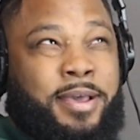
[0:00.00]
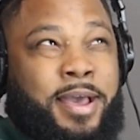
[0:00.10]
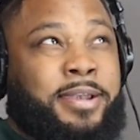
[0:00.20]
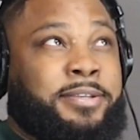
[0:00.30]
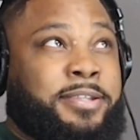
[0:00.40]

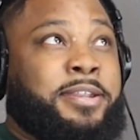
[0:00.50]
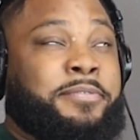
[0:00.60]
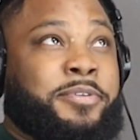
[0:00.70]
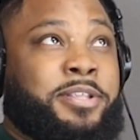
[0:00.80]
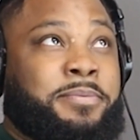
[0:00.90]
I
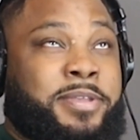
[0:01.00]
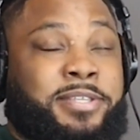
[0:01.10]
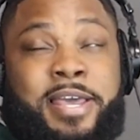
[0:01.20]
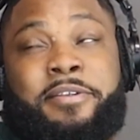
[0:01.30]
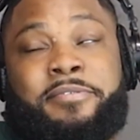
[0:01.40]
didn't really
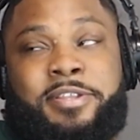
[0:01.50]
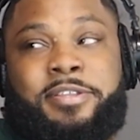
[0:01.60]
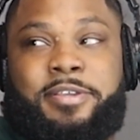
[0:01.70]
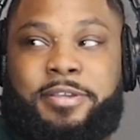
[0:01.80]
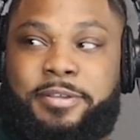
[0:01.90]
miss out on
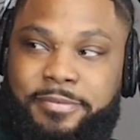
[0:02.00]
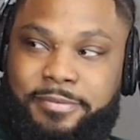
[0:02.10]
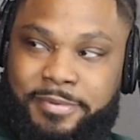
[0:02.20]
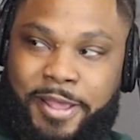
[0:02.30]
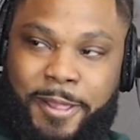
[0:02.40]
anything.
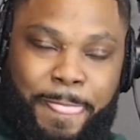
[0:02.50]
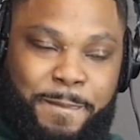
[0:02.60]
Mm-hmm. Like